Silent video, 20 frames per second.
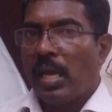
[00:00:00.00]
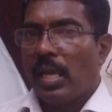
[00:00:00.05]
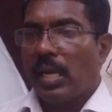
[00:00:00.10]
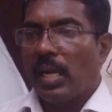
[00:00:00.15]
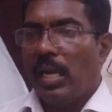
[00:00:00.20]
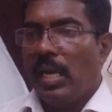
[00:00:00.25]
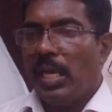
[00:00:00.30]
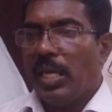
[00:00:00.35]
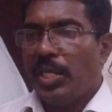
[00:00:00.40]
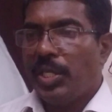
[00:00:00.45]

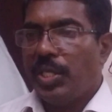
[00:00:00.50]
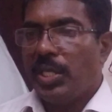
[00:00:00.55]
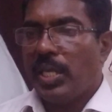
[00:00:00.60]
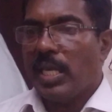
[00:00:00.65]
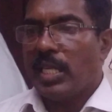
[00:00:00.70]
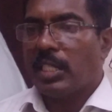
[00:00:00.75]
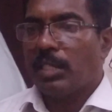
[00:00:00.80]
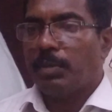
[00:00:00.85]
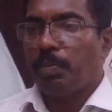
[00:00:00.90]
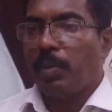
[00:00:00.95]

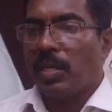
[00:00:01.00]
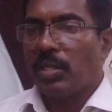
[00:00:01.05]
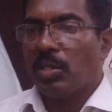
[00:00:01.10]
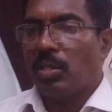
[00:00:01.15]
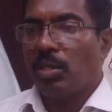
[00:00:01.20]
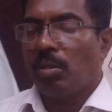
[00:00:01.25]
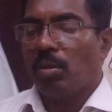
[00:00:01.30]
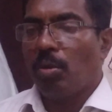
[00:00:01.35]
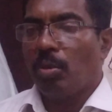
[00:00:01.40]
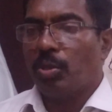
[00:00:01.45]
religious
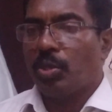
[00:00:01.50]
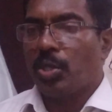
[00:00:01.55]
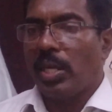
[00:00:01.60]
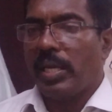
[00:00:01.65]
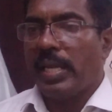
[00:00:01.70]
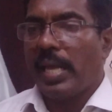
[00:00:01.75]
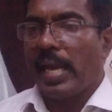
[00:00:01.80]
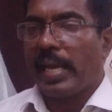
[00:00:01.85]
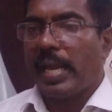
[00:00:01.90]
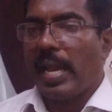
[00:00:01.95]

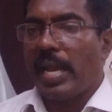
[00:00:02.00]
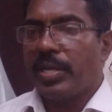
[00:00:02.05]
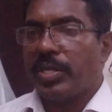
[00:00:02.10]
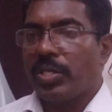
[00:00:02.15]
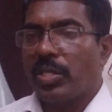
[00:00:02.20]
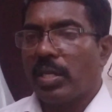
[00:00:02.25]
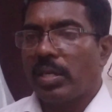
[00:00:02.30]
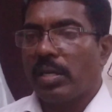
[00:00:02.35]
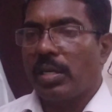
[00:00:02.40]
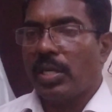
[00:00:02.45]
persecution
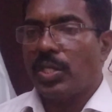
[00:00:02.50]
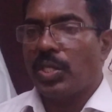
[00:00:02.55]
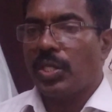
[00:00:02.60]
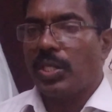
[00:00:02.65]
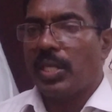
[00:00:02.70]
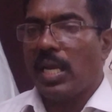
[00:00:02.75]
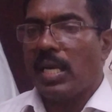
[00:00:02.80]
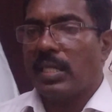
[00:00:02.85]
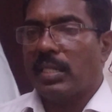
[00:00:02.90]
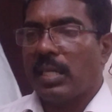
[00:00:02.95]
against
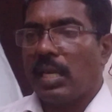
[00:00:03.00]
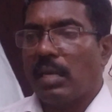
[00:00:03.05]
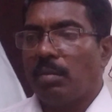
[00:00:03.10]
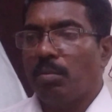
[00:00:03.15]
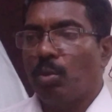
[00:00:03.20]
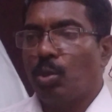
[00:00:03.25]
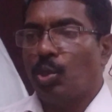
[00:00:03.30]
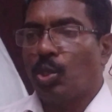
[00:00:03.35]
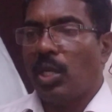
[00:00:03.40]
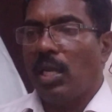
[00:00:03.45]
Christians
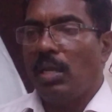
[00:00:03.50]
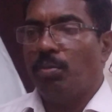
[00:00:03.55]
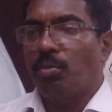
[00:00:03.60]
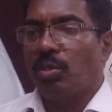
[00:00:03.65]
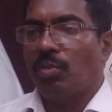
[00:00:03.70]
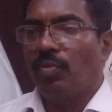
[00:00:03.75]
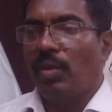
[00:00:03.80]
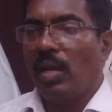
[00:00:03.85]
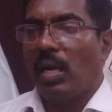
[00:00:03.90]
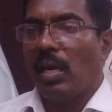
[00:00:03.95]
and
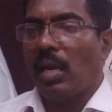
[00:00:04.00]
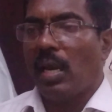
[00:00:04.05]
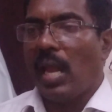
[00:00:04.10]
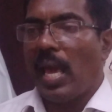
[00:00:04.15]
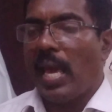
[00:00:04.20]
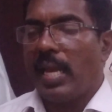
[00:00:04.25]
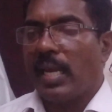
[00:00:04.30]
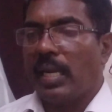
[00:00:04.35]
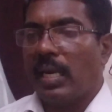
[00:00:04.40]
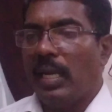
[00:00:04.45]
Muslims will
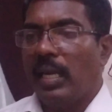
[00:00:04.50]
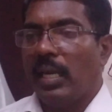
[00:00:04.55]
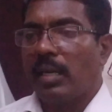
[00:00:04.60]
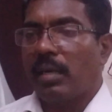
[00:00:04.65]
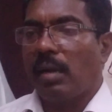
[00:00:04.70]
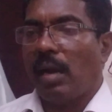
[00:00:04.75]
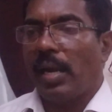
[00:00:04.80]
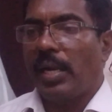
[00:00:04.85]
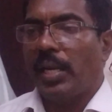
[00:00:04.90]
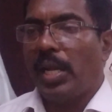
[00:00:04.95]
likely
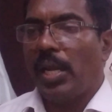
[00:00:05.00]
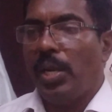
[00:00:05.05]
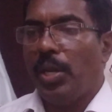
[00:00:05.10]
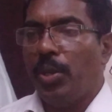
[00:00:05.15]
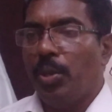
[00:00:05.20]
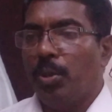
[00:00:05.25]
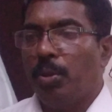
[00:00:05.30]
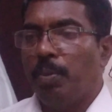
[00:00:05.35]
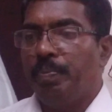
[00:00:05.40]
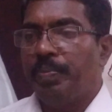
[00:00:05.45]

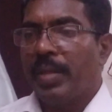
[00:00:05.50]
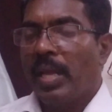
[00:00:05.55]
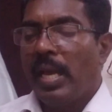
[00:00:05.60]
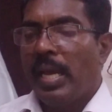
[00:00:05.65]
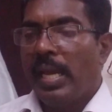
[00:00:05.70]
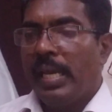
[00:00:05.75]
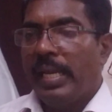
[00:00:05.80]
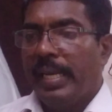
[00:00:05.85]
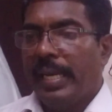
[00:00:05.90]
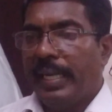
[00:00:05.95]
continue
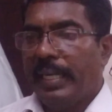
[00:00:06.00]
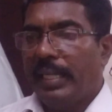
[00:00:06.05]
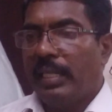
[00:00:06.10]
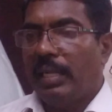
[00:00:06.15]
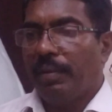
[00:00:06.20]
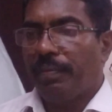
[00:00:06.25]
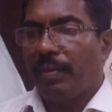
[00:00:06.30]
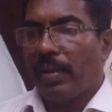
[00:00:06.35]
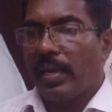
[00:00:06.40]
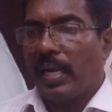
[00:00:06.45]

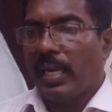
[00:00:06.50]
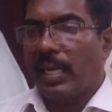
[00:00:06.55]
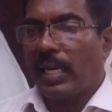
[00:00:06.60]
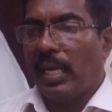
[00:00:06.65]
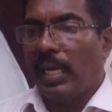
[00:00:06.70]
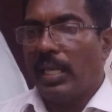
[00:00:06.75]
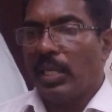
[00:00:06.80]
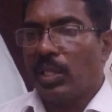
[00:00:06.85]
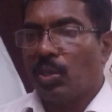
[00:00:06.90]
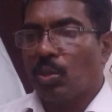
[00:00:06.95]

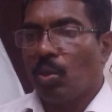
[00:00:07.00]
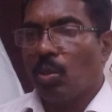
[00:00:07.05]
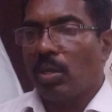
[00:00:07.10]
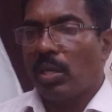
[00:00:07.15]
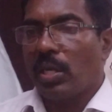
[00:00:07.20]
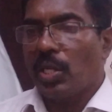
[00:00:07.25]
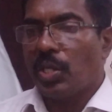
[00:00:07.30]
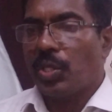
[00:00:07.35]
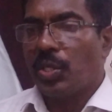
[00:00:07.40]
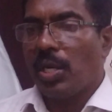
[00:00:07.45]
indefinitely. So,
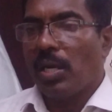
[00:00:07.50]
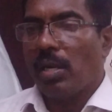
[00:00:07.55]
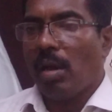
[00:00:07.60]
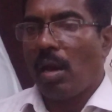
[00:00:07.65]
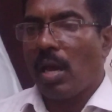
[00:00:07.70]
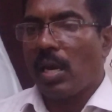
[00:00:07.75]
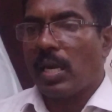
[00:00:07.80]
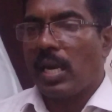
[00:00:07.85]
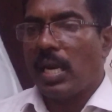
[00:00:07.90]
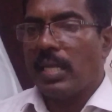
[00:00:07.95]
Christian
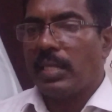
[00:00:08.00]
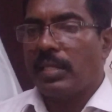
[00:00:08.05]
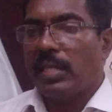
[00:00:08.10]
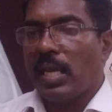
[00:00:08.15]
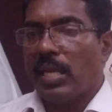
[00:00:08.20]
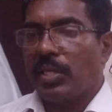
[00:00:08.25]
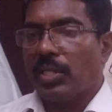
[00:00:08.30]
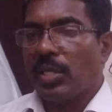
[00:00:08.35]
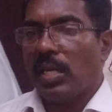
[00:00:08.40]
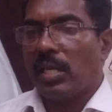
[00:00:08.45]

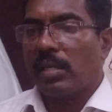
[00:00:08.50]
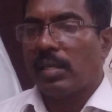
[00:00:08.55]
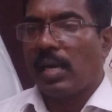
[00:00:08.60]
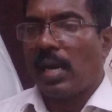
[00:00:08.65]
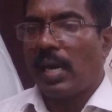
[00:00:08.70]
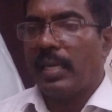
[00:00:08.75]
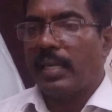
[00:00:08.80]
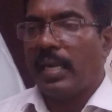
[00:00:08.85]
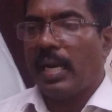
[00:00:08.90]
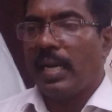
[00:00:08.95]
organization
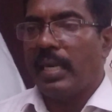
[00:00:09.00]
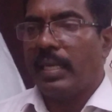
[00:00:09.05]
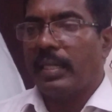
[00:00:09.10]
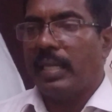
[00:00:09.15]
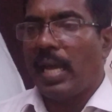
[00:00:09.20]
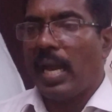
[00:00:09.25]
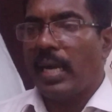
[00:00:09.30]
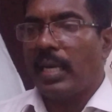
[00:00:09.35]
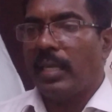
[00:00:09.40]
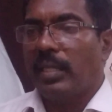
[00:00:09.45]

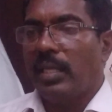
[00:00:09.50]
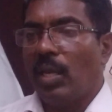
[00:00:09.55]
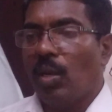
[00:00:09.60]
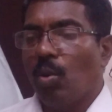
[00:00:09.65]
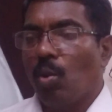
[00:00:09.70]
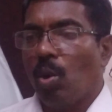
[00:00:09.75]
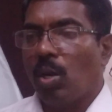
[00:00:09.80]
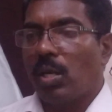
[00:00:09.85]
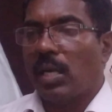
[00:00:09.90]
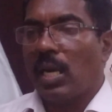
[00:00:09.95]
contend that the
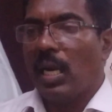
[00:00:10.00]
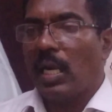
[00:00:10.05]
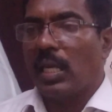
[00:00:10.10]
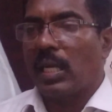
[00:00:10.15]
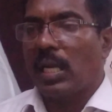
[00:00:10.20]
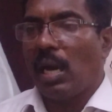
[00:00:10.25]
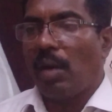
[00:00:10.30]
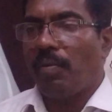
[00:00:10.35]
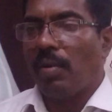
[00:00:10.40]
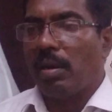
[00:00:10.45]

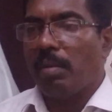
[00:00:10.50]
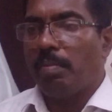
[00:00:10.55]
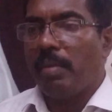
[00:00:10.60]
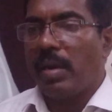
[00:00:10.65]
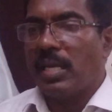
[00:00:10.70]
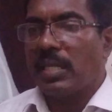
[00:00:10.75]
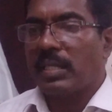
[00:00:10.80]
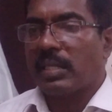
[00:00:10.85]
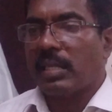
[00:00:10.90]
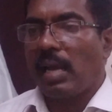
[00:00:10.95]
local
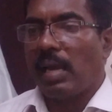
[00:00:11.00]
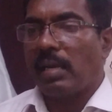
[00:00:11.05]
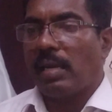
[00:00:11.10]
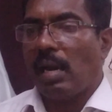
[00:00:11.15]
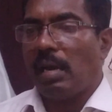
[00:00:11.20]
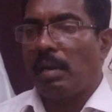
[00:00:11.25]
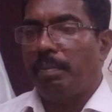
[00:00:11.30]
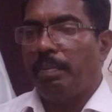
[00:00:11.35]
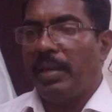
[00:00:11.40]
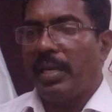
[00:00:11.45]
governments
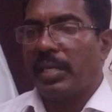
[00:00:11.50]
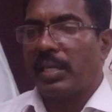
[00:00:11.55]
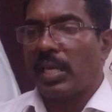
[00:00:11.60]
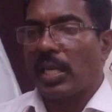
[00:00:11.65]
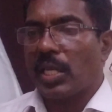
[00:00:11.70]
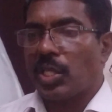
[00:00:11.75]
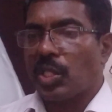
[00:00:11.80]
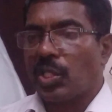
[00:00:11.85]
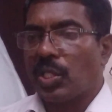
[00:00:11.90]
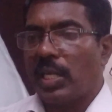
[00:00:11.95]
cannot be
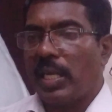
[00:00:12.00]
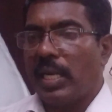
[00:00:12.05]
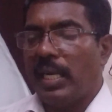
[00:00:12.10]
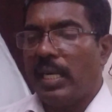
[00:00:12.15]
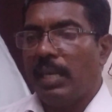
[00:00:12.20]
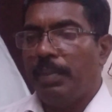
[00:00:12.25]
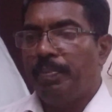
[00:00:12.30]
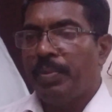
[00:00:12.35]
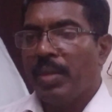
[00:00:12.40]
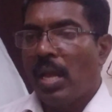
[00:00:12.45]

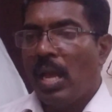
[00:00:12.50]
trusted